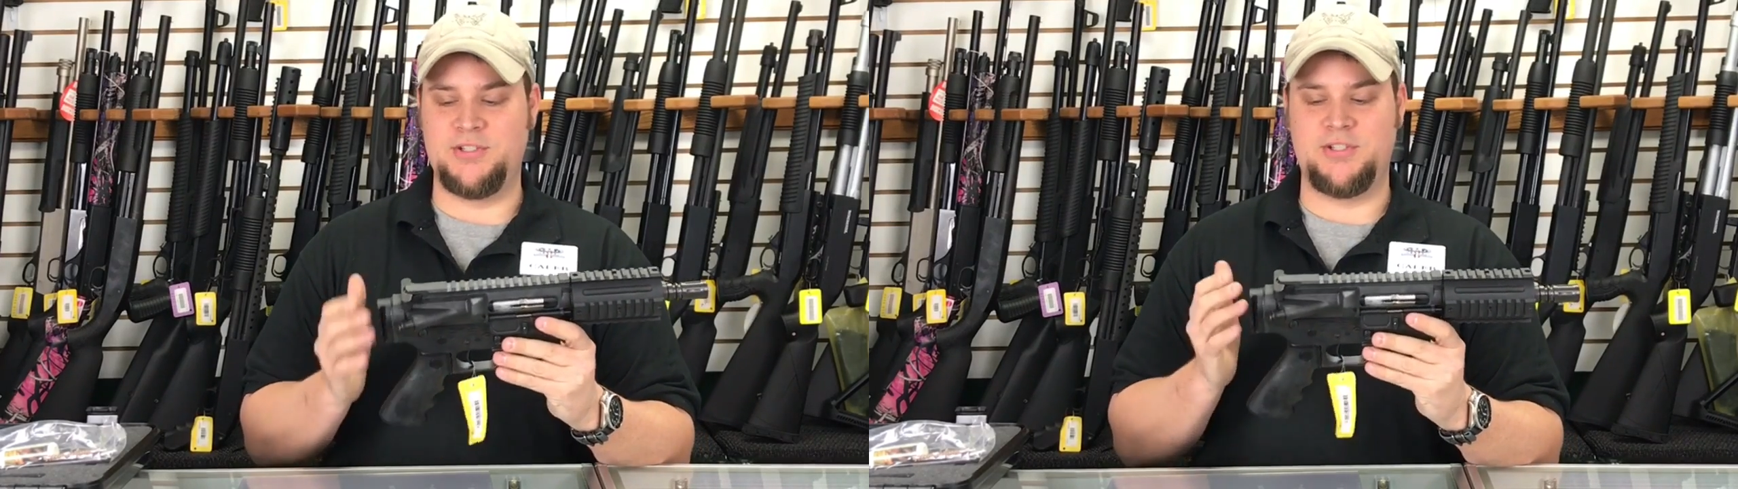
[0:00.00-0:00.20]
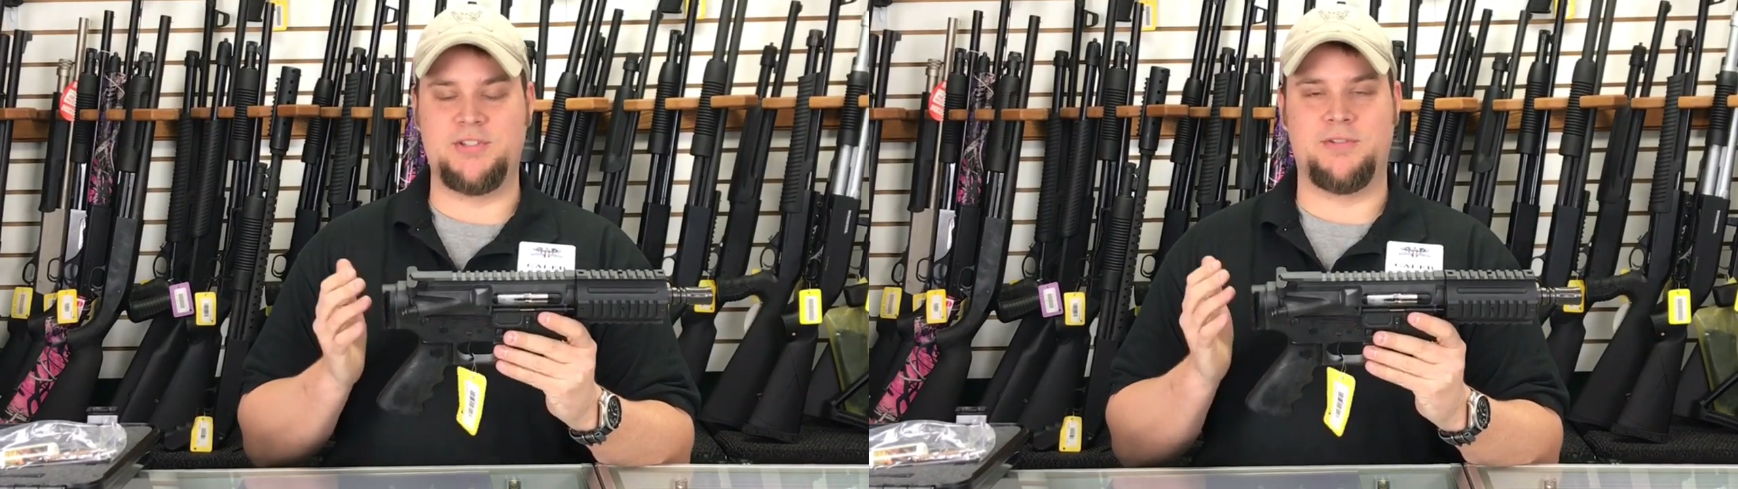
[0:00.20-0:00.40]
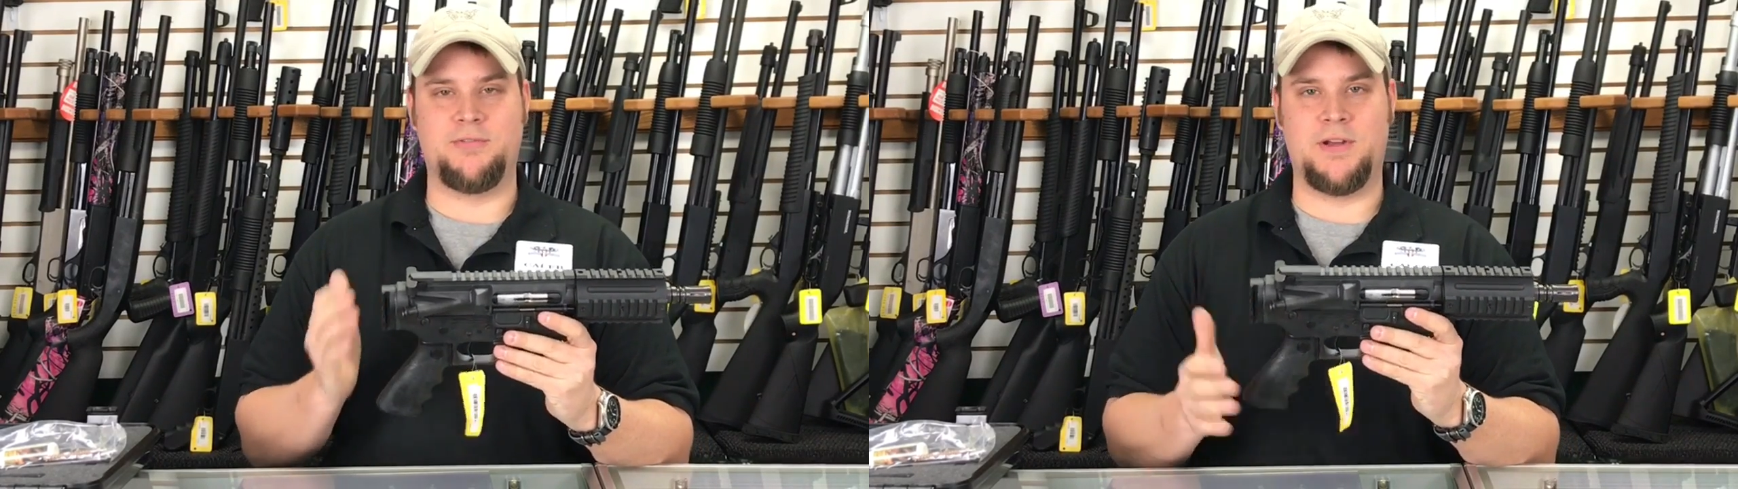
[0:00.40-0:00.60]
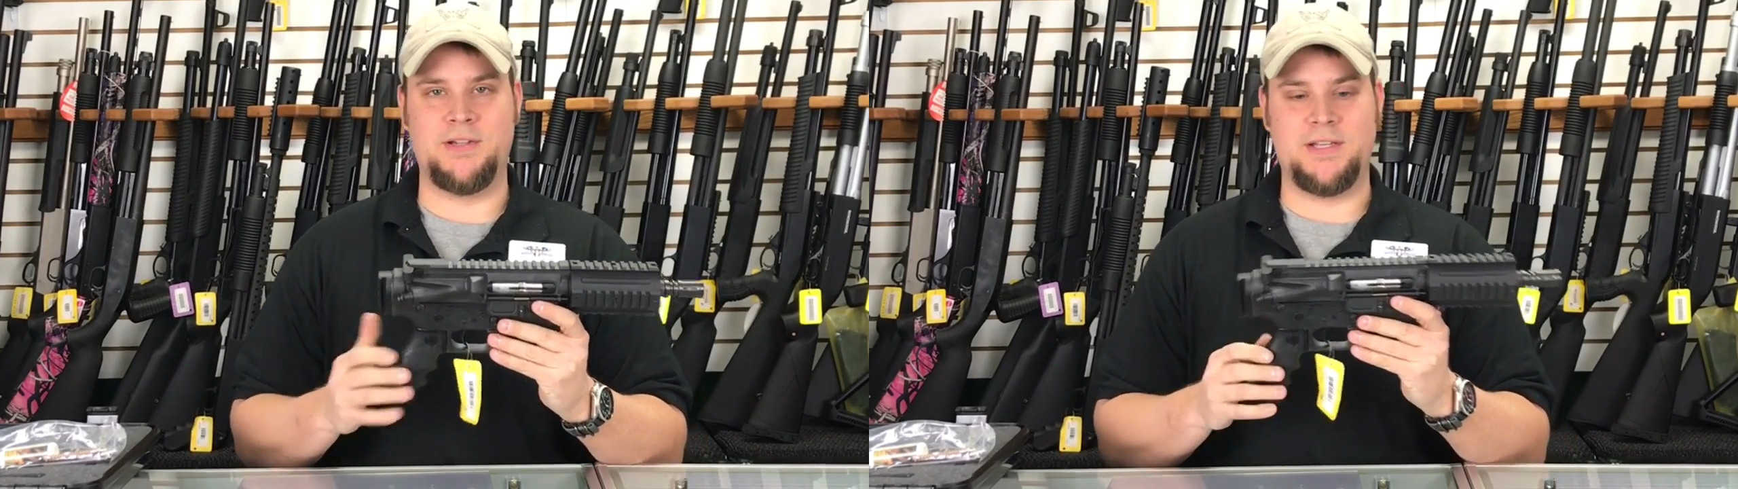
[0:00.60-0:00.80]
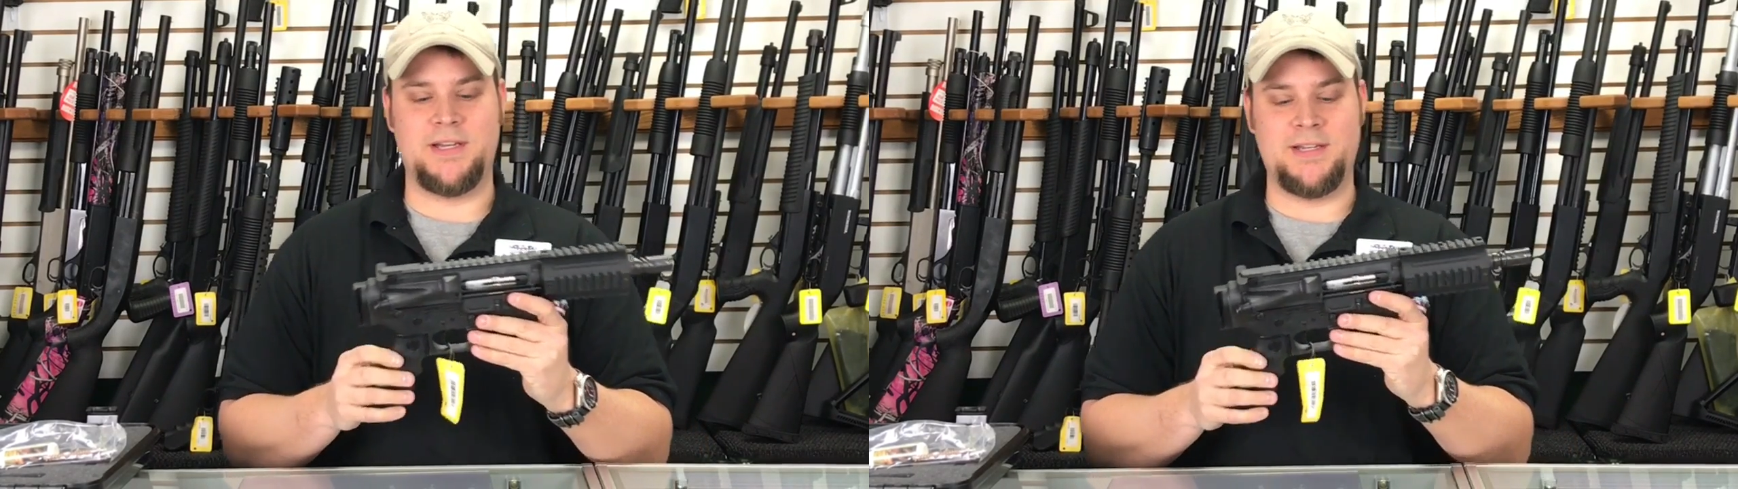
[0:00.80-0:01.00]
is just a
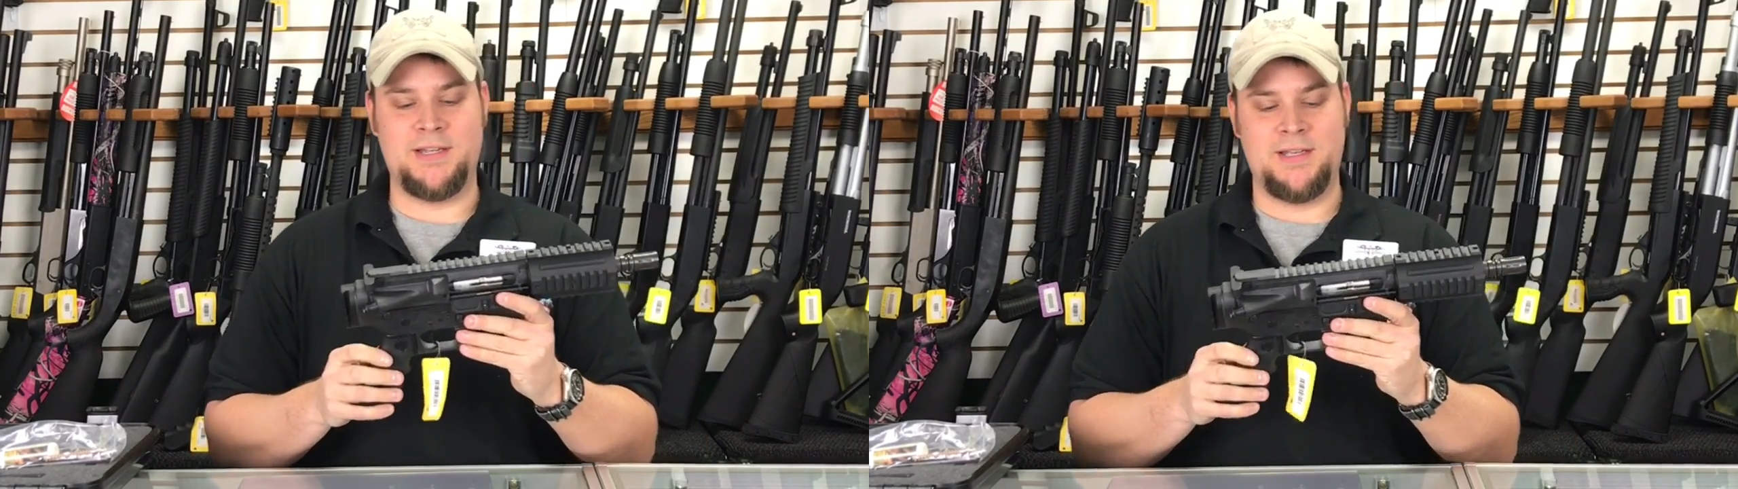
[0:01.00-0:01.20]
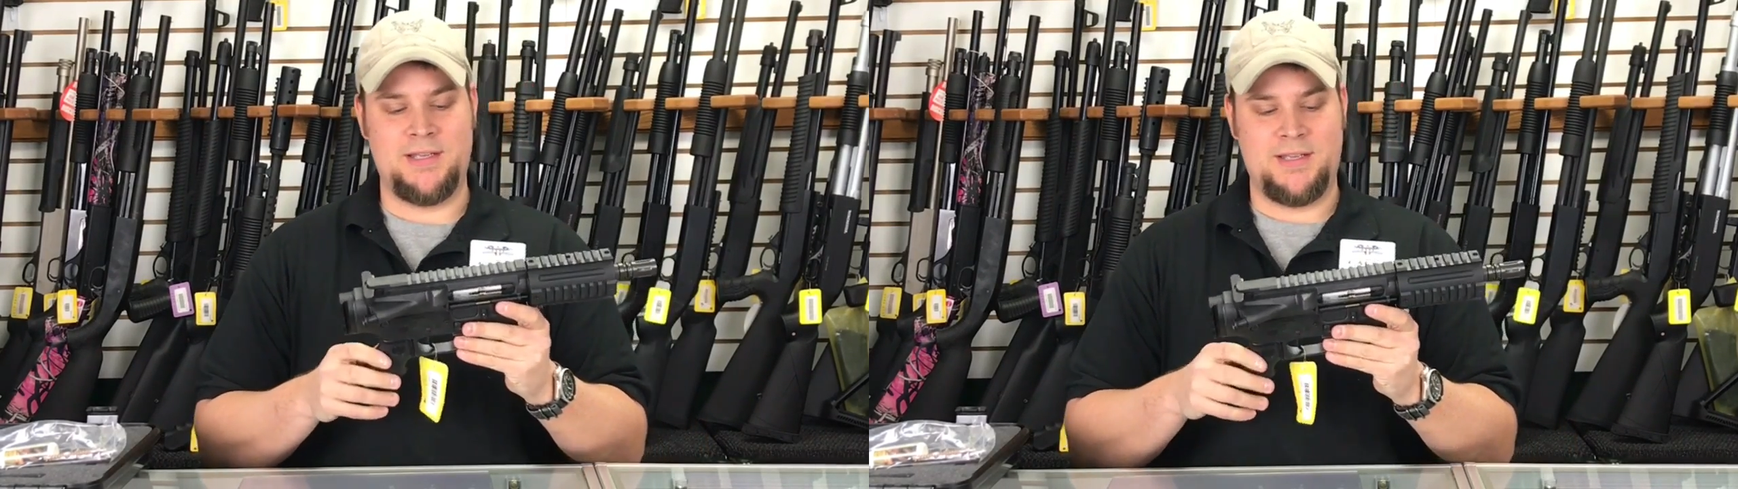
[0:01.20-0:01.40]
fun gun.